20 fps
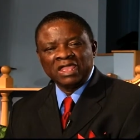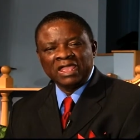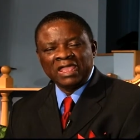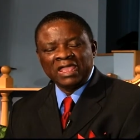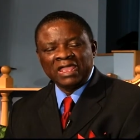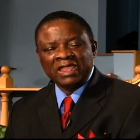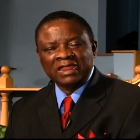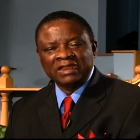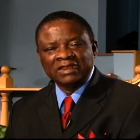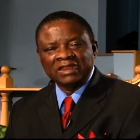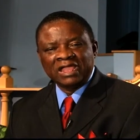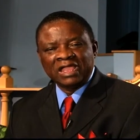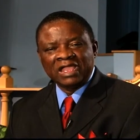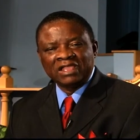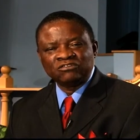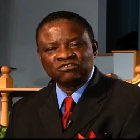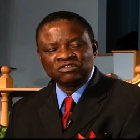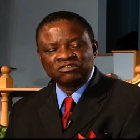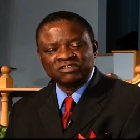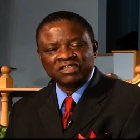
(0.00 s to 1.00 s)
And
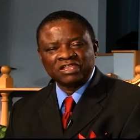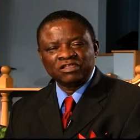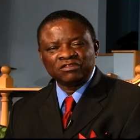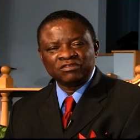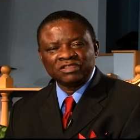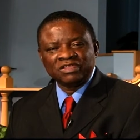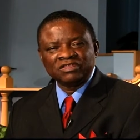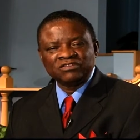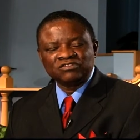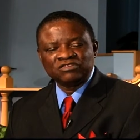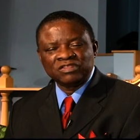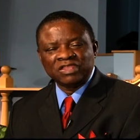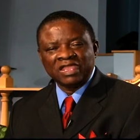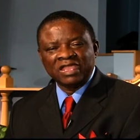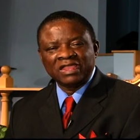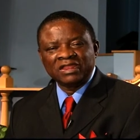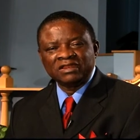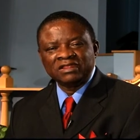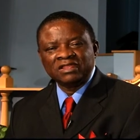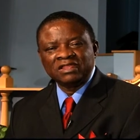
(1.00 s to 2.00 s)
I should tell you this
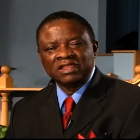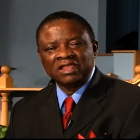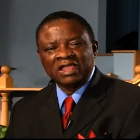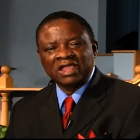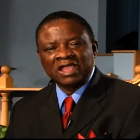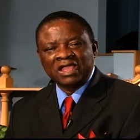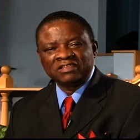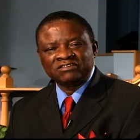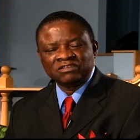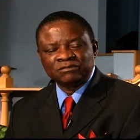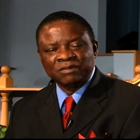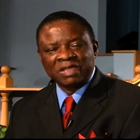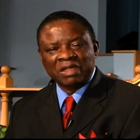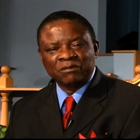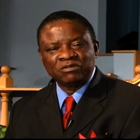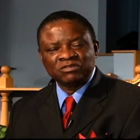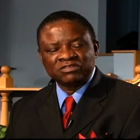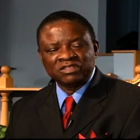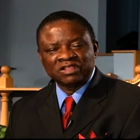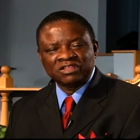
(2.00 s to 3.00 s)
that as the
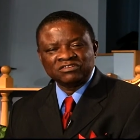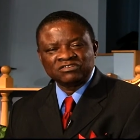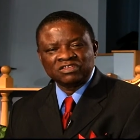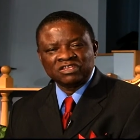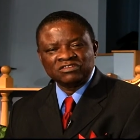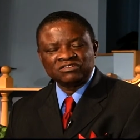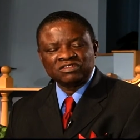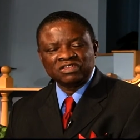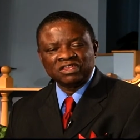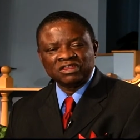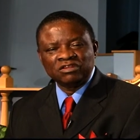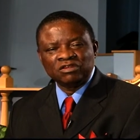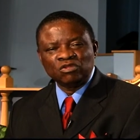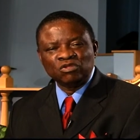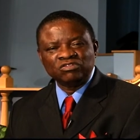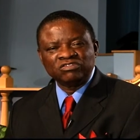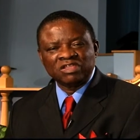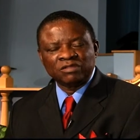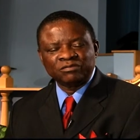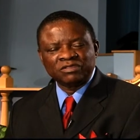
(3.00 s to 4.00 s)
Bible tells us in
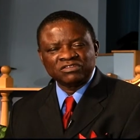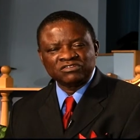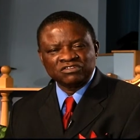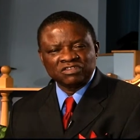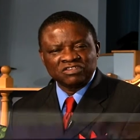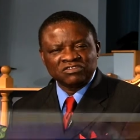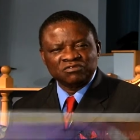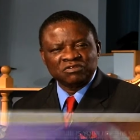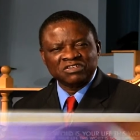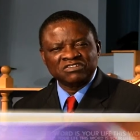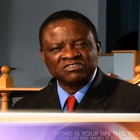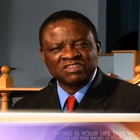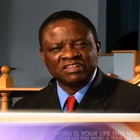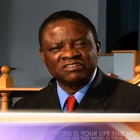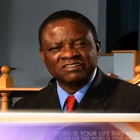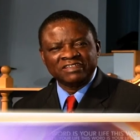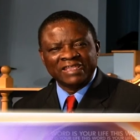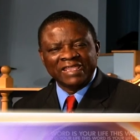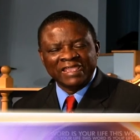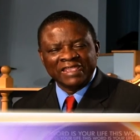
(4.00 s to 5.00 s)
Luke chapter 6, verse
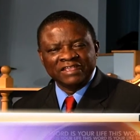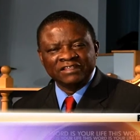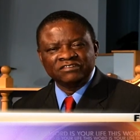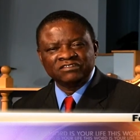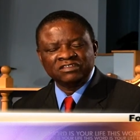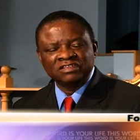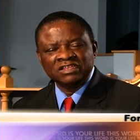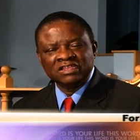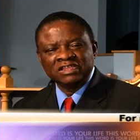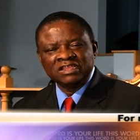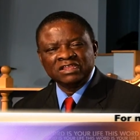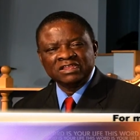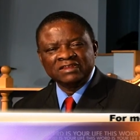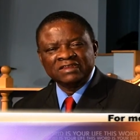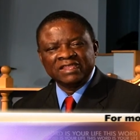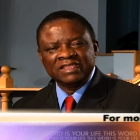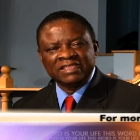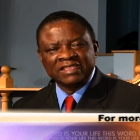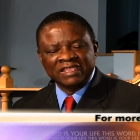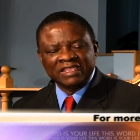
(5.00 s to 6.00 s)
38,
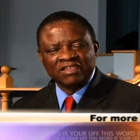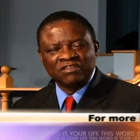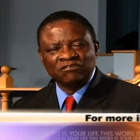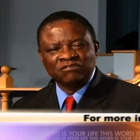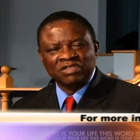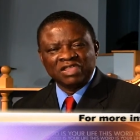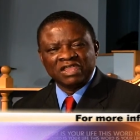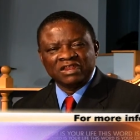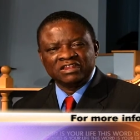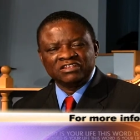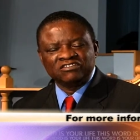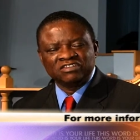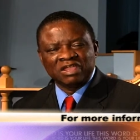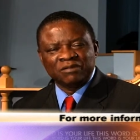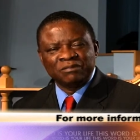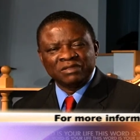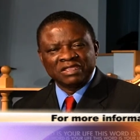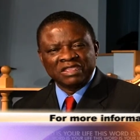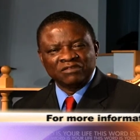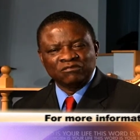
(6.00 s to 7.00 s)
they give, and it
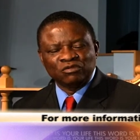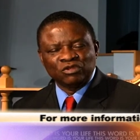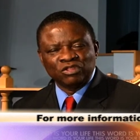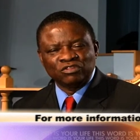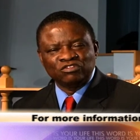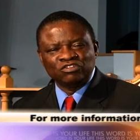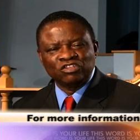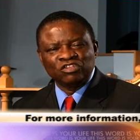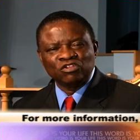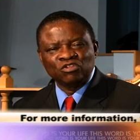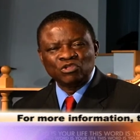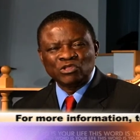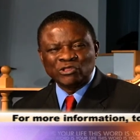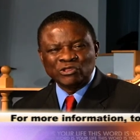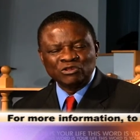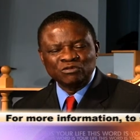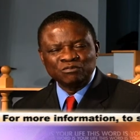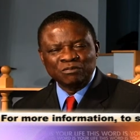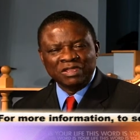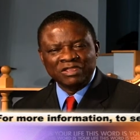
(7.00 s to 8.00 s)
shall be given unto you
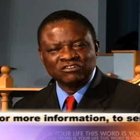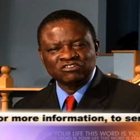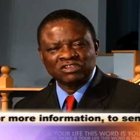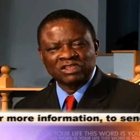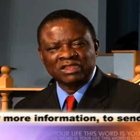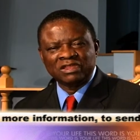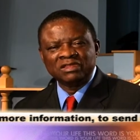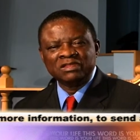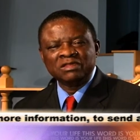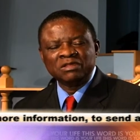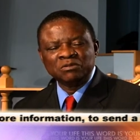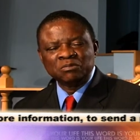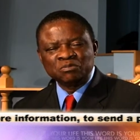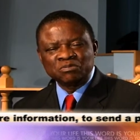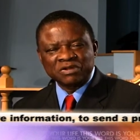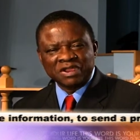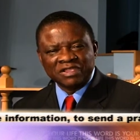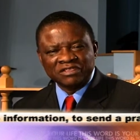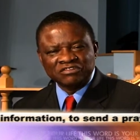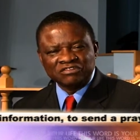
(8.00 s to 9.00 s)
good measure,
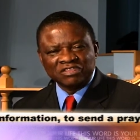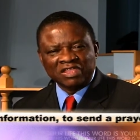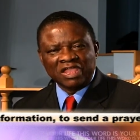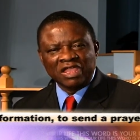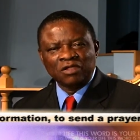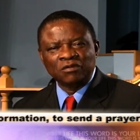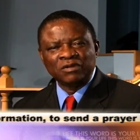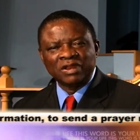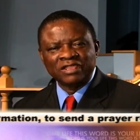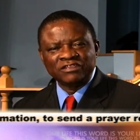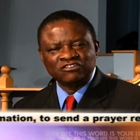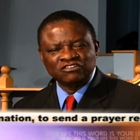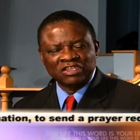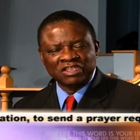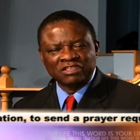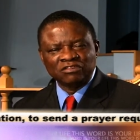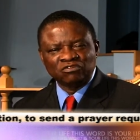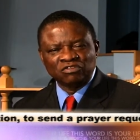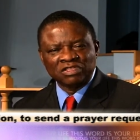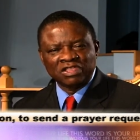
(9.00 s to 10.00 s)
pressed down and
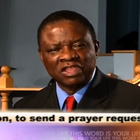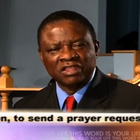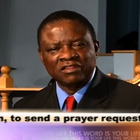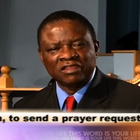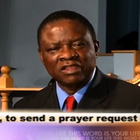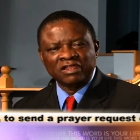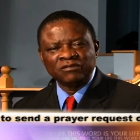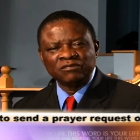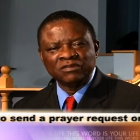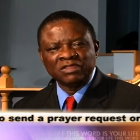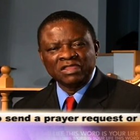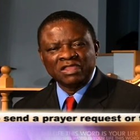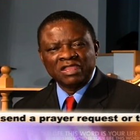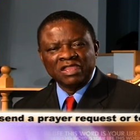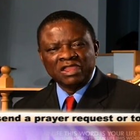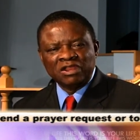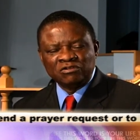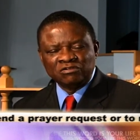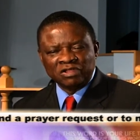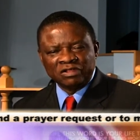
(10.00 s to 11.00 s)
shaken together,
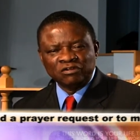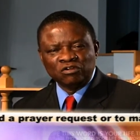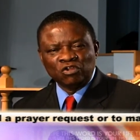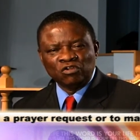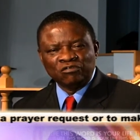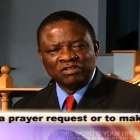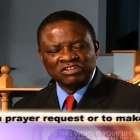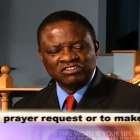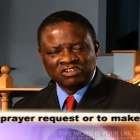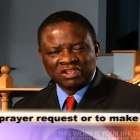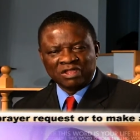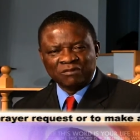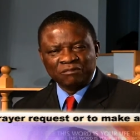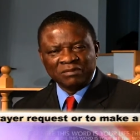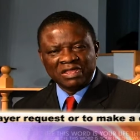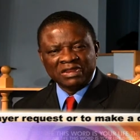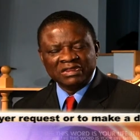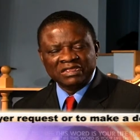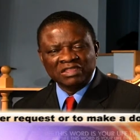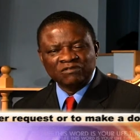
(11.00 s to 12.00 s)
and running over shall
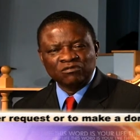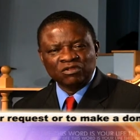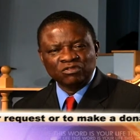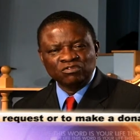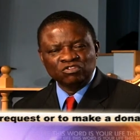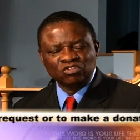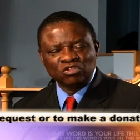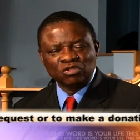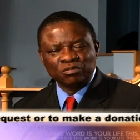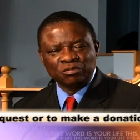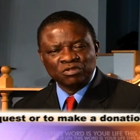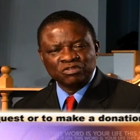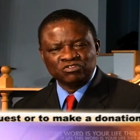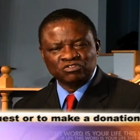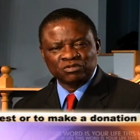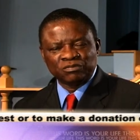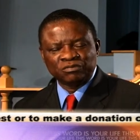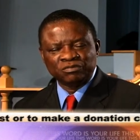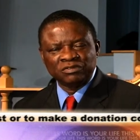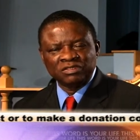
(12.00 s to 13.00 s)
men give unto your
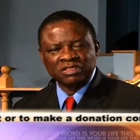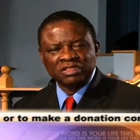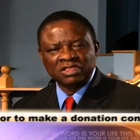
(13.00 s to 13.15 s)
bosom.